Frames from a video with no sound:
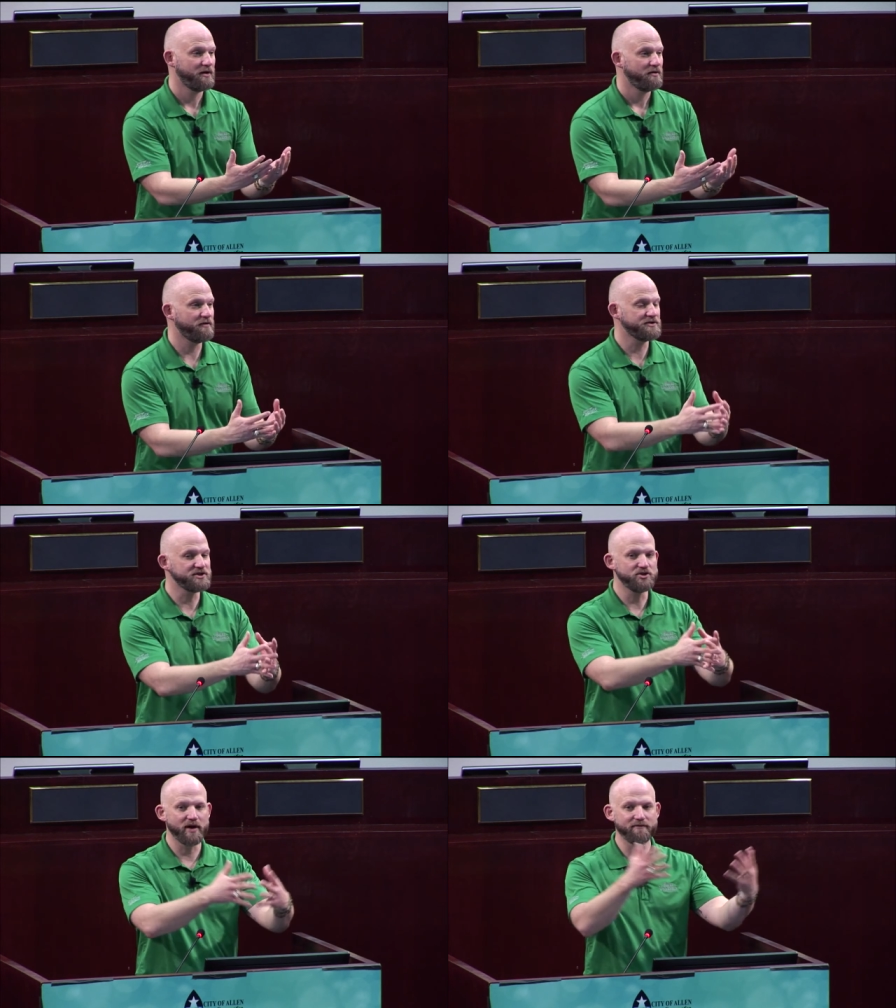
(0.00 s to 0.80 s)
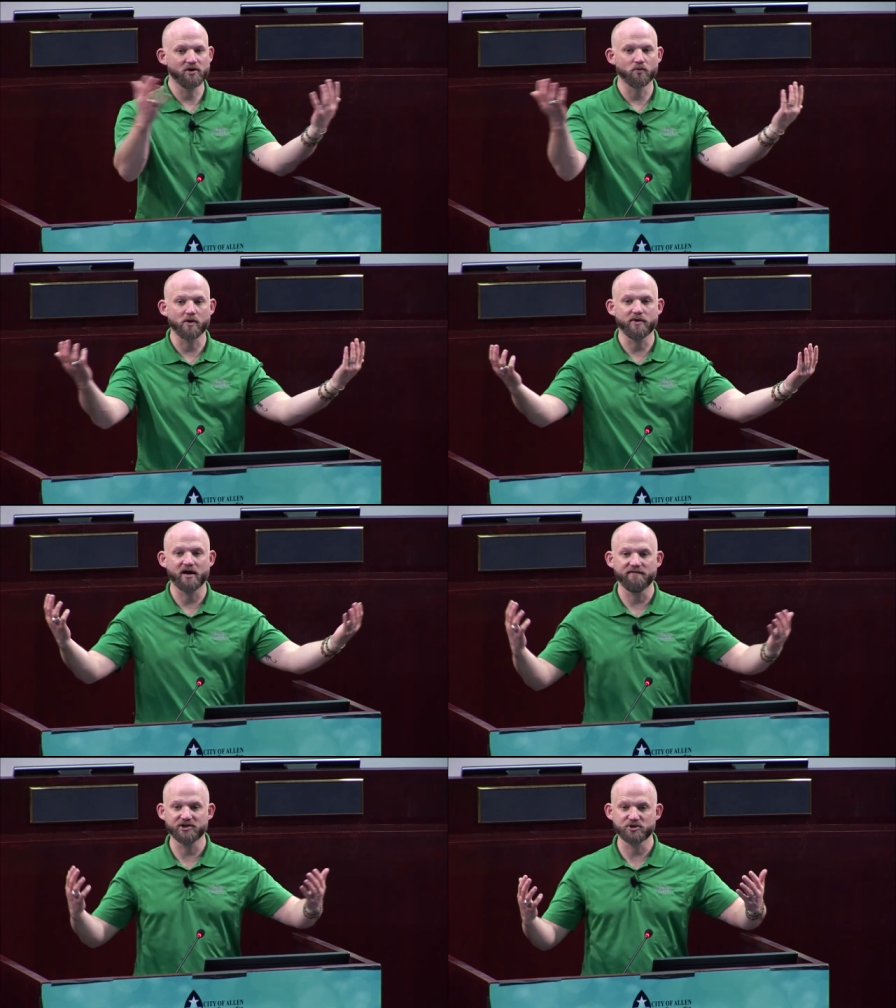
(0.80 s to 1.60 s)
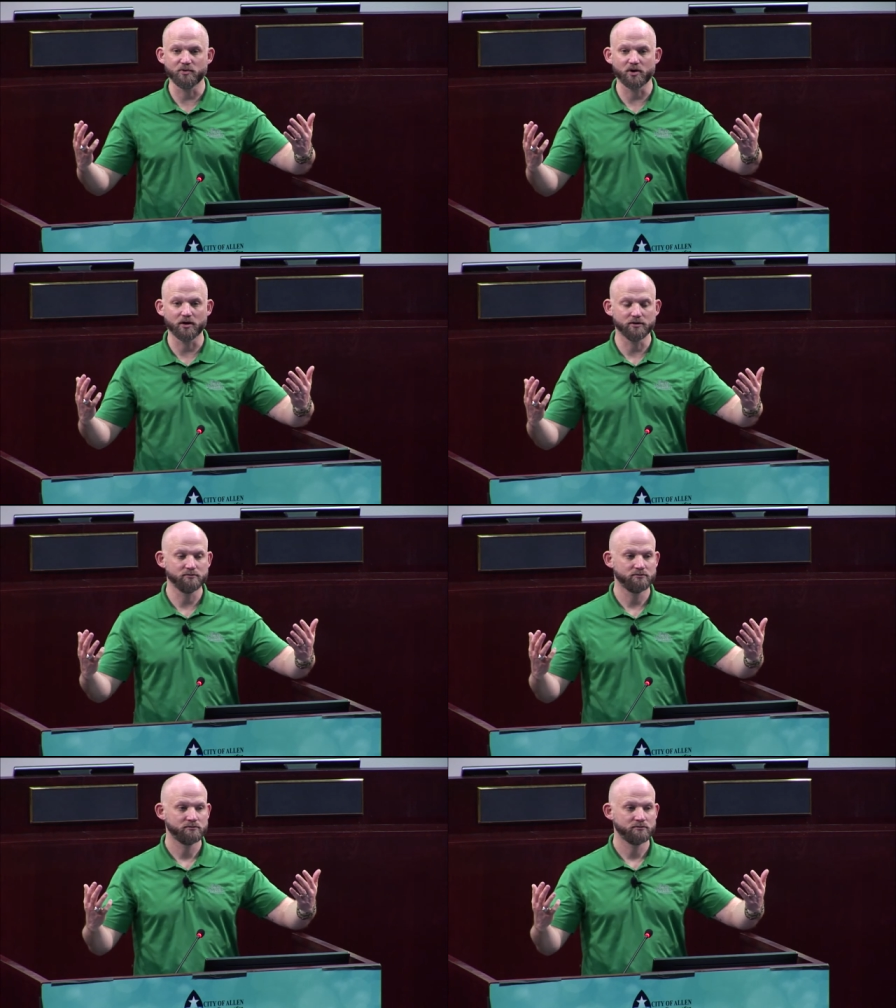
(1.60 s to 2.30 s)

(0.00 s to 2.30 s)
versus you having a rowed out vegetable garden.